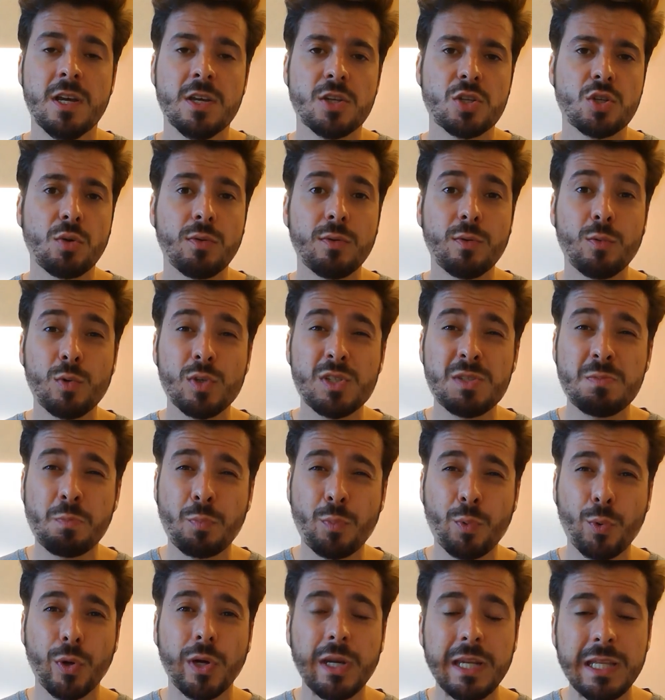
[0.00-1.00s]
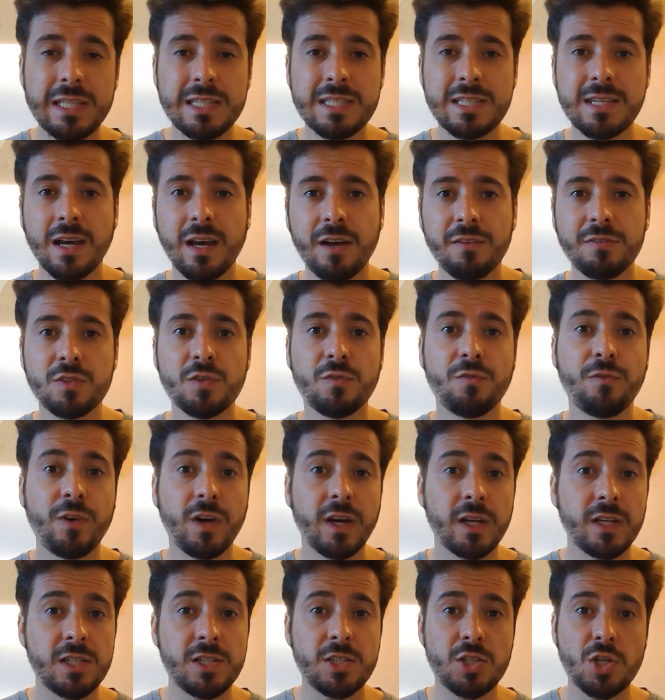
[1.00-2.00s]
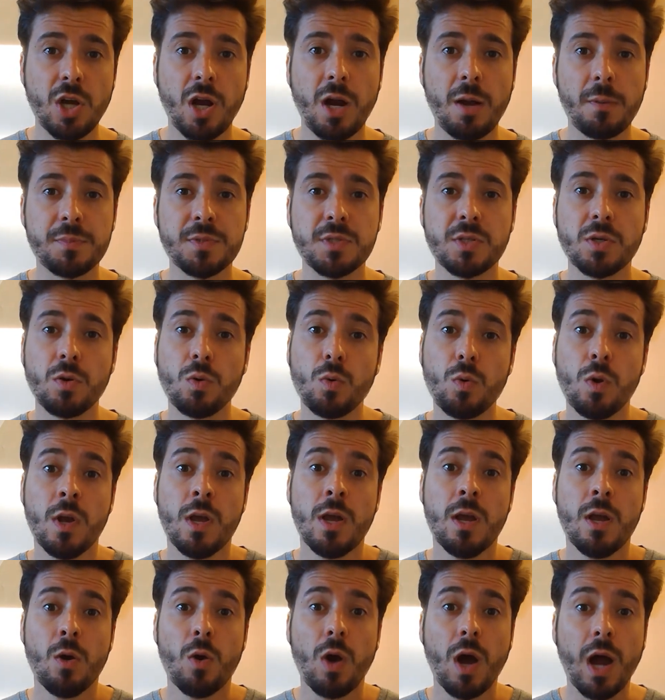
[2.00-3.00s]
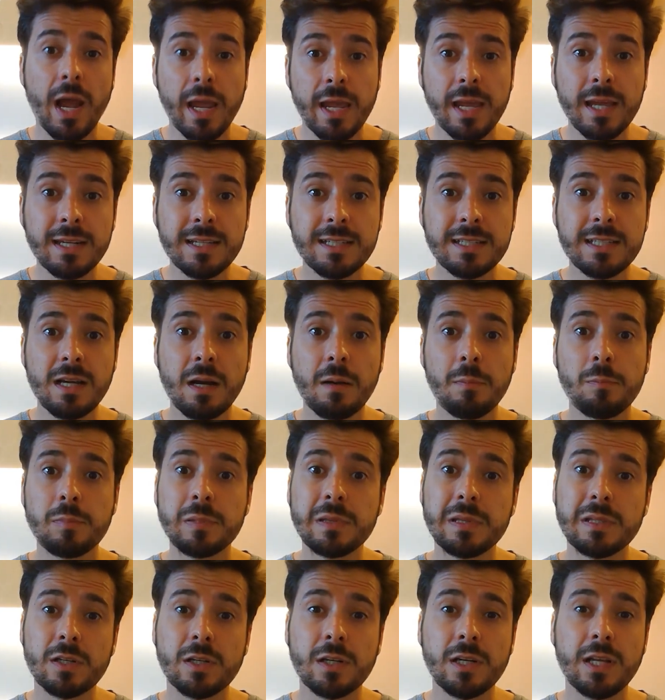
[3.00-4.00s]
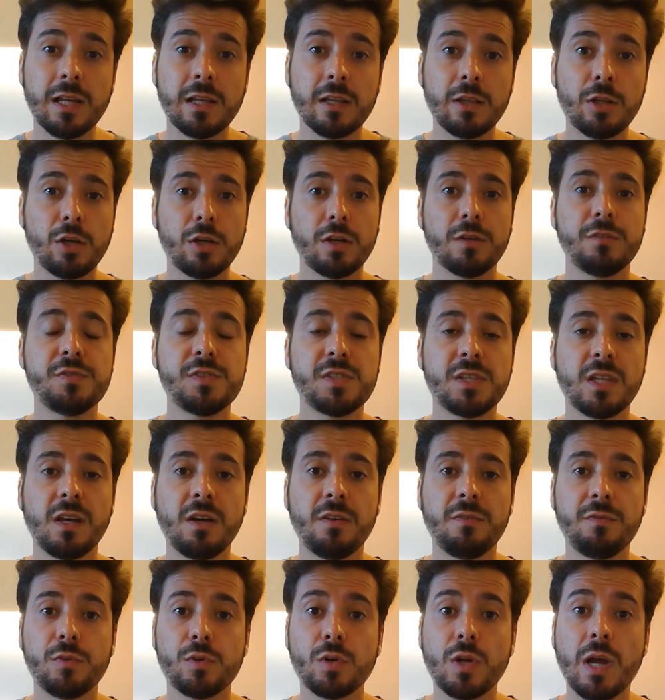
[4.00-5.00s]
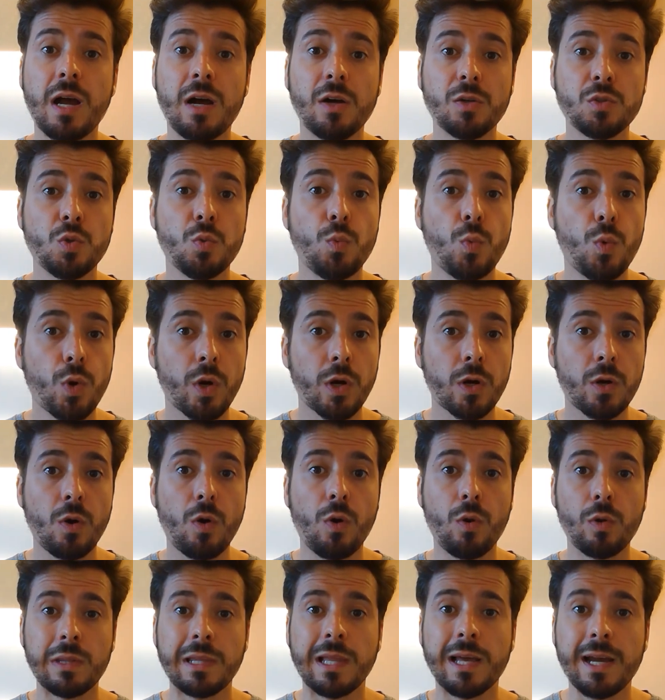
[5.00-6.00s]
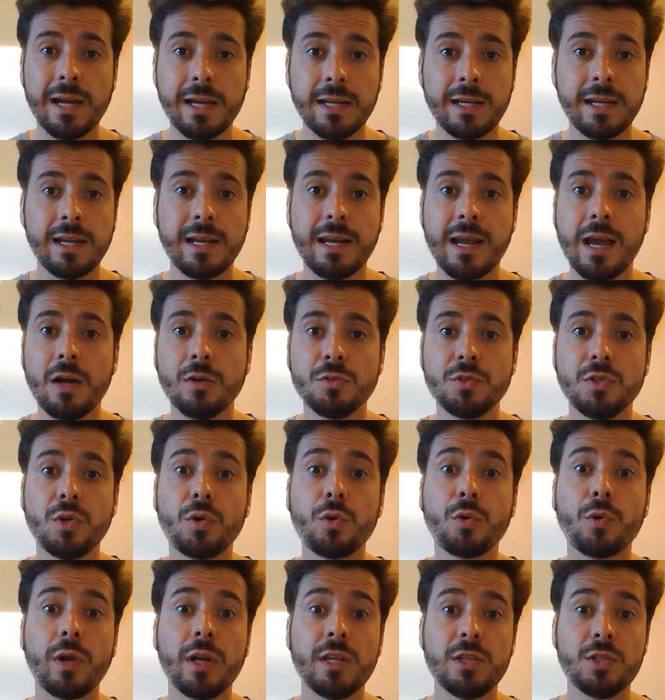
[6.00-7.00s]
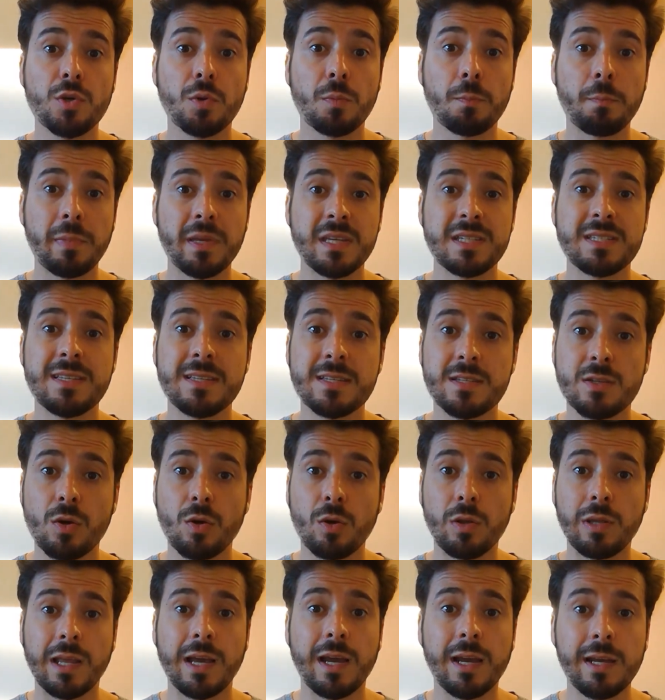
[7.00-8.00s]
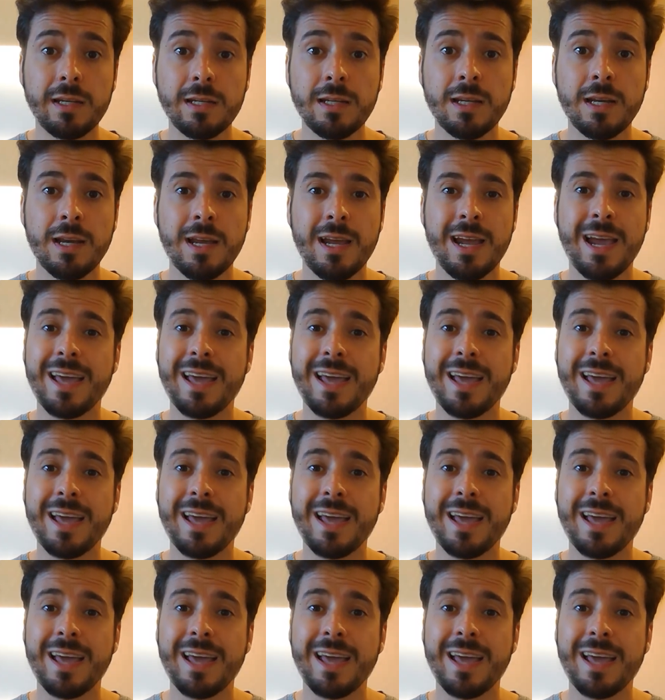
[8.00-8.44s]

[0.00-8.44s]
So it was pretty tough to find a job. So I ended up learning a lot of stuff on how to work online and how to create your business online.